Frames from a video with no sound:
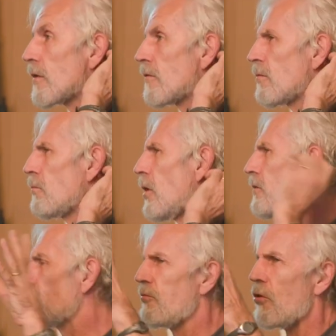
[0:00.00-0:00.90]
That's
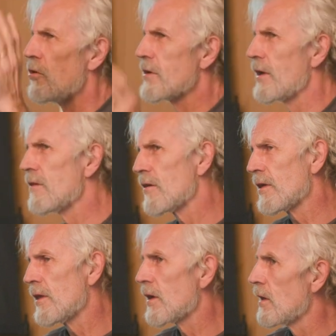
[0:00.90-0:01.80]
about four years,
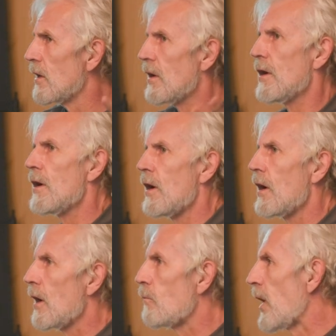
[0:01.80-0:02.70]
I think.
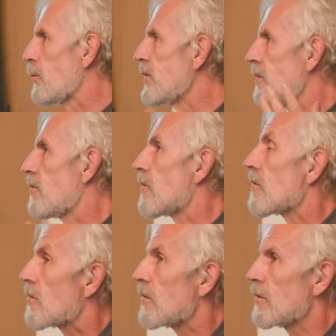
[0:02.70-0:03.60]
Uh, my
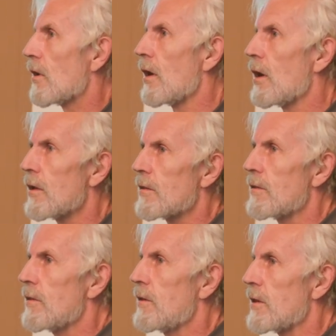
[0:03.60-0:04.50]
predecessor, uh,
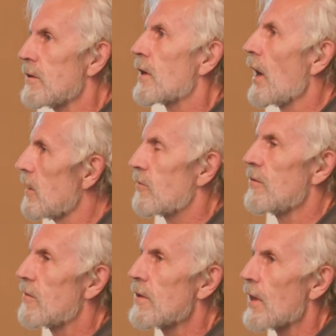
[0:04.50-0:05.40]
Diederik
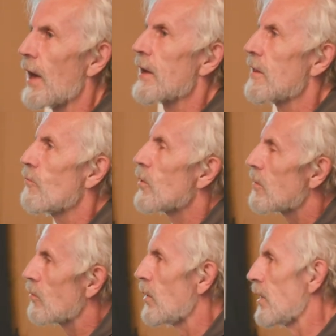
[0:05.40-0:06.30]
Aerts, is still active,
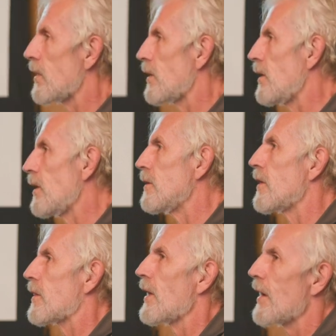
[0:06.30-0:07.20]
but well, he
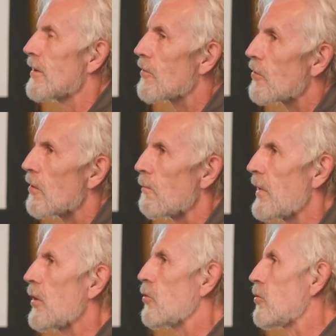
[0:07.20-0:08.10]
retired, so he